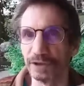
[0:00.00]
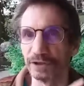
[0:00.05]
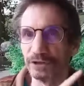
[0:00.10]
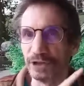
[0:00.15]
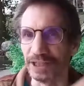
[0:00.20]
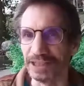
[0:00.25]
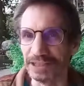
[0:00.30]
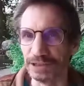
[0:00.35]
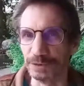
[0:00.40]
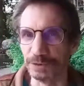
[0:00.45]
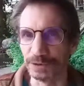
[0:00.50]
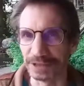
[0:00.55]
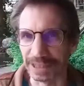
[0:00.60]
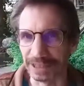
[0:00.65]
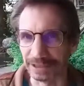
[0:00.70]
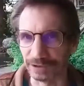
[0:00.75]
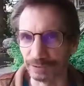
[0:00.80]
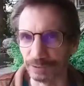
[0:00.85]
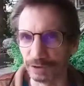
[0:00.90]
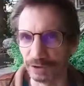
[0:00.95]
the
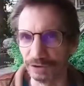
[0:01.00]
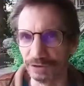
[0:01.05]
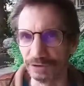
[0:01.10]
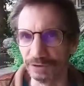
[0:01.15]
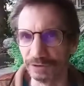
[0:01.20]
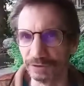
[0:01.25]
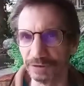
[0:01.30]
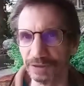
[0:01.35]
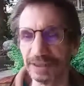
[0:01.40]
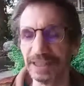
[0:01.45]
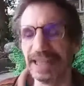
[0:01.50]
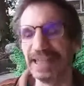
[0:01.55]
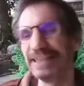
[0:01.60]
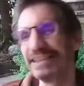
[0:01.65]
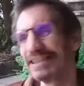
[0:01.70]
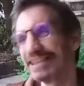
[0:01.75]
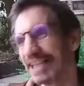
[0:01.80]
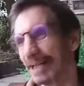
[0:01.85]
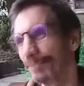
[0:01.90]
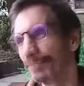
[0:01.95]
incorrect one,
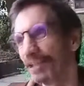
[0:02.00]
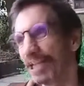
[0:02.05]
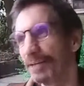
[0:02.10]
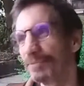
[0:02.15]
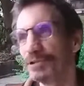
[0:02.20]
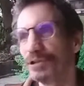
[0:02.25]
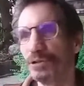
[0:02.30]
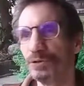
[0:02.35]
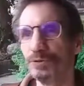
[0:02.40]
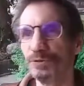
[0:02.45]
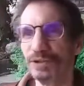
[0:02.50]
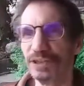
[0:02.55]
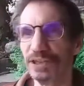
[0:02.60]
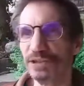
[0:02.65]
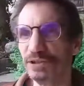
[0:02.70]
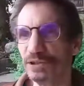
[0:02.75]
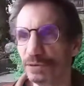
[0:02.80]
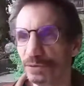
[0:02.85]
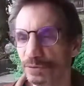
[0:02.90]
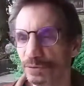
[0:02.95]
and sometimes you
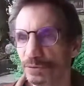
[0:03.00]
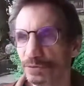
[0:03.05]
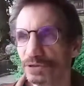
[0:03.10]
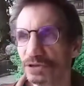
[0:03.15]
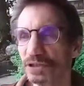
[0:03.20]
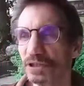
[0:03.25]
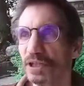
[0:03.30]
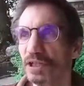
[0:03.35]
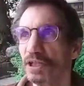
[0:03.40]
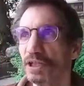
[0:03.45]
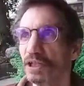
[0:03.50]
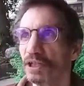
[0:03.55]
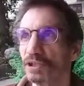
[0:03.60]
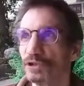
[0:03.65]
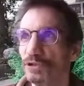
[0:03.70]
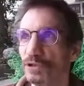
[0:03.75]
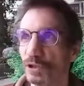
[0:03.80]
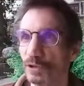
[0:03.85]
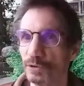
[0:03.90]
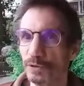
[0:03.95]
will use
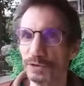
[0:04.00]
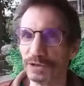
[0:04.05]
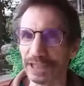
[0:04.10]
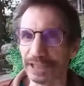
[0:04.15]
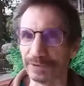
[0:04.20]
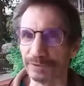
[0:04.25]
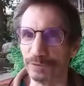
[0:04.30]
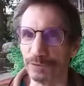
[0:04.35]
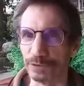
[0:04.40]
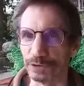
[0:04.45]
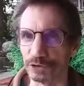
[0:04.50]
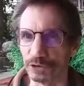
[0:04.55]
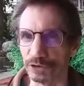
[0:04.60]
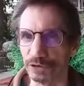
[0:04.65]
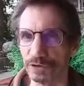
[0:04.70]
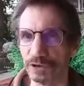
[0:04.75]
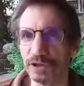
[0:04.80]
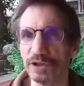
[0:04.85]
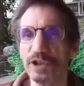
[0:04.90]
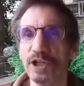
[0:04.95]
the correct
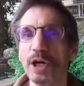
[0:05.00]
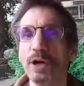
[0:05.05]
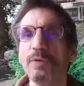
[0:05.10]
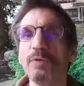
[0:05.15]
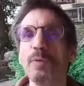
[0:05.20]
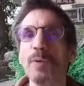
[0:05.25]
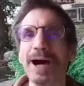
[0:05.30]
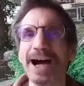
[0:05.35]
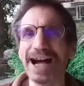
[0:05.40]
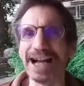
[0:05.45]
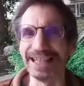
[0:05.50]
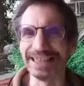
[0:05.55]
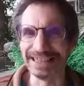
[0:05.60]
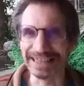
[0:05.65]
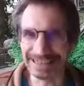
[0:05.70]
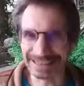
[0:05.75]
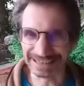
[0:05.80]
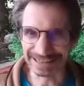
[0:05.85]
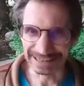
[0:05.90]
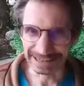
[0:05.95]
version. Now, why
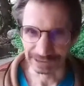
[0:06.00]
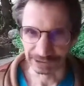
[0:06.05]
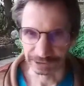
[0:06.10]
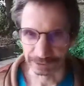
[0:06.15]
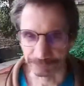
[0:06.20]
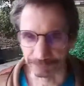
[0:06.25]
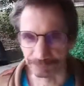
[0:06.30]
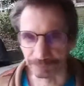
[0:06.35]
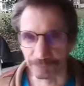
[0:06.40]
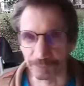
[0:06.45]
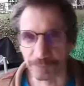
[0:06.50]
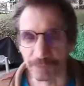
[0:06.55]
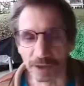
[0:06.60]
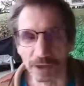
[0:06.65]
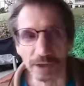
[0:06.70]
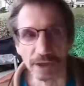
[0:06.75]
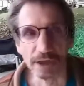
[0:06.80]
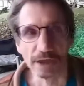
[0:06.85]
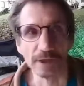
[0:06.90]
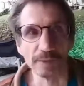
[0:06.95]
is it?
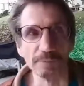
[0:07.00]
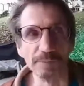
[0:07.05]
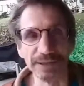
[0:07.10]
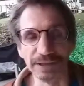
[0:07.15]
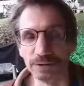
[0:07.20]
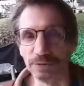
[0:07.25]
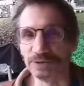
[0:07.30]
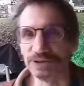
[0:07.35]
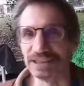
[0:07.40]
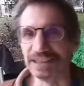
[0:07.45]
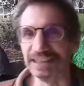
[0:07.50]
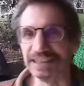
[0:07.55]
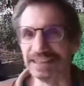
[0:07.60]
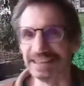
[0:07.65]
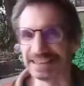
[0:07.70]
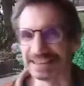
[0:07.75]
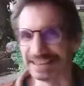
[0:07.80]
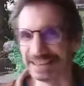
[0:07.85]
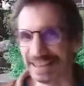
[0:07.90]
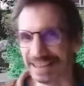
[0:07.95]
Because in
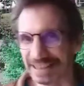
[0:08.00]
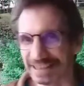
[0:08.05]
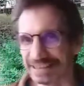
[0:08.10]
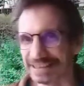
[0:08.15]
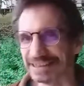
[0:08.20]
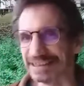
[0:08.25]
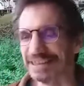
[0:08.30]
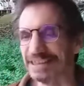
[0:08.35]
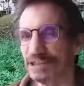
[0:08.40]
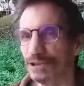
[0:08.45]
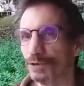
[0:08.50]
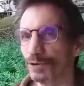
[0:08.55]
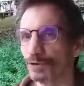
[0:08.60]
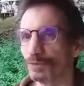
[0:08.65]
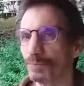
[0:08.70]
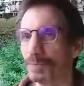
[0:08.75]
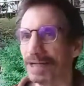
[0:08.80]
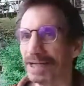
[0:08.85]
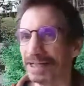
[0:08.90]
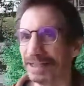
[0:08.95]
this case, in your
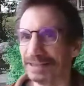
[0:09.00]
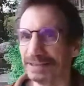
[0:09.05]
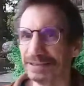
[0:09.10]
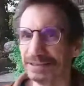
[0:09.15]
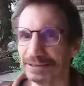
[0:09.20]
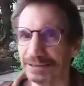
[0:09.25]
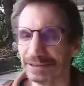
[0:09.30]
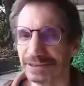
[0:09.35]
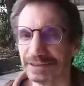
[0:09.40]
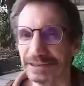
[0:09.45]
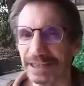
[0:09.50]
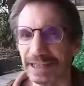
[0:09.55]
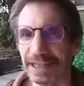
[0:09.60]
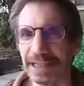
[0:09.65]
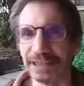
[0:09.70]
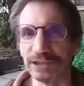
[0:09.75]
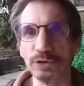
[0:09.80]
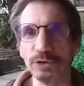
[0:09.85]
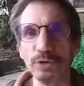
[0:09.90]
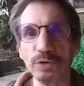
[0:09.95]
mind, there
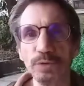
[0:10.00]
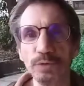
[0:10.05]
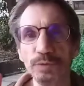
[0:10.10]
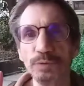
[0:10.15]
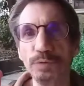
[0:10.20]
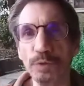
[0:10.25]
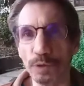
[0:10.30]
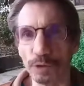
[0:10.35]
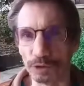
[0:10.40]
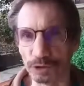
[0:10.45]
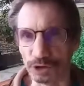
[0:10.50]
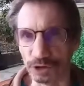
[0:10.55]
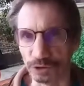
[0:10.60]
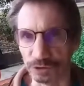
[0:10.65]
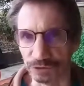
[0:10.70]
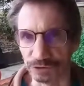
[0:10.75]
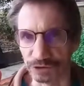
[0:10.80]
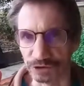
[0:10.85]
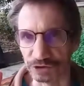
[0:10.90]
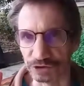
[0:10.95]
are two
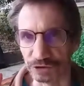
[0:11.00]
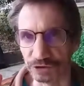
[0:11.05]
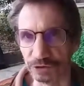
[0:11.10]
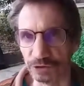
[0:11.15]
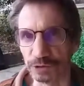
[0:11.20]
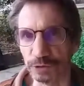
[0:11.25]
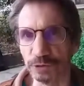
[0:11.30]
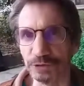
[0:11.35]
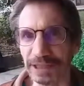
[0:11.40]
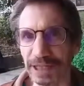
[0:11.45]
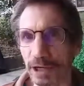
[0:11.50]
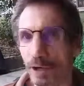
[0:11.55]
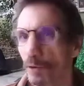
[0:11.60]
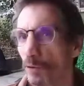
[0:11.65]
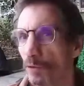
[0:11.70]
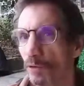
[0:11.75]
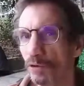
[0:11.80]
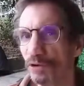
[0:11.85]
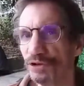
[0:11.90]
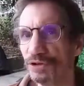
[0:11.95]
versions. So the
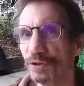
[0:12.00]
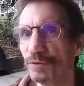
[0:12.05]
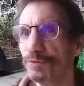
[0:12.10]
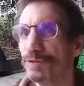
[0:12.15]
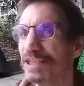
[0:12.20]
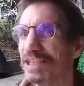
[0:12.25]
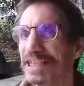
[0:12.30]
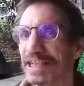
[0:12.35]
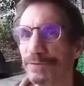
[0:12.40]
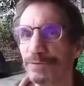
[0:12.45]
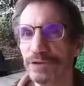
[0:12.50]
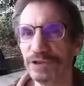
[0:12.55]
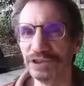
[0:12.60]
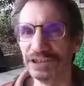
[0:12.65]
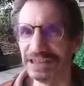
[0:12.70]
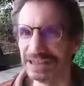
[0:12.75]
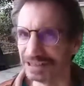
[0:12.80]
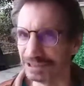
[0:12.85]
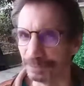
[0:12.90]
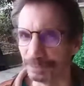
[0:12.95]
old will never
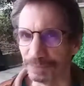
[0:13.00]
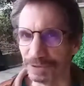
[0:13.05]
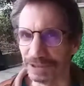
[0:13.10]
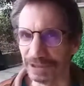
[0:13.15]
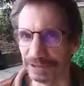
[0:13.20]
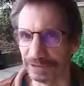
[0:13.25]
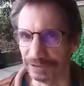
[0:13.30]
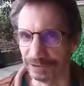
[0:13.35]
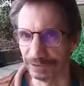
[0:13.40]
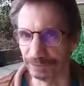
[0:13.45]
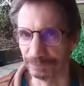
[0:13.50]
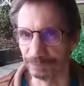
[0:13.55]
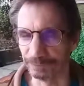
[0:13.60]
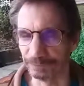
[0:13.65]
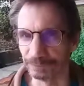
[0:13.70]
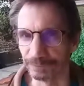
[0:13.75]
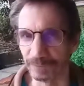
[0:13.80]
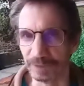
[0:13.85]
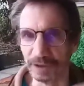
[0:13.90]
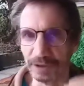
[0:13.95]
disappear.
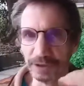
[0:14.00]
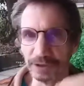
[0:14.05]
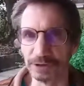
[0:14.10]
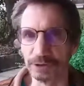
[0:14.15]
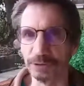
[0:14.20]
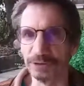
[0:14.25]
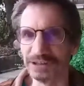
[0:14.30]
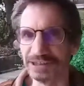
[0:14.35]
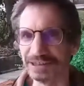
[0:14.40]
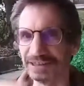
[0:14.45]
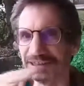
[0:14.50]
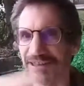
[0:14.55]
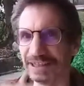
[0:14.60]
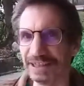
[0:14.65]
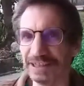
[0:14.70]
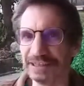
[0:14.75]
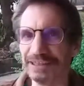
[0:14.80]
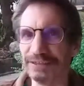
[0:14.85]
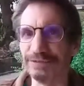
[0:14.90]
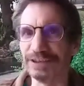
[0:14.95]
So it's,
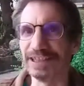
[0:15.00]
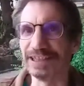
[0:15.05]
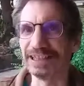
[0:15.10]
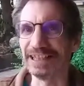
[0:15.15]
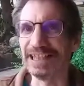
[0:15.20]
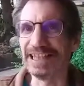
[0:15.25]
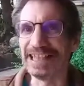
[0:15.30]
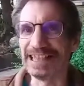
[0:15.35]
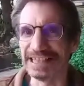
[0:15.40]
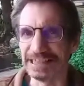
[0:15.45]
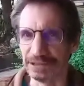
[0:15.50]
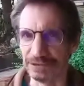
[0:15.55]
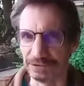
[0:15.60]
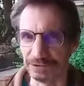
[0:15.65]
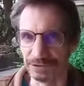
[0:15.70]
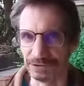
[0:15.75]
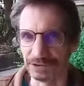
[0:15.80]
there are different layers.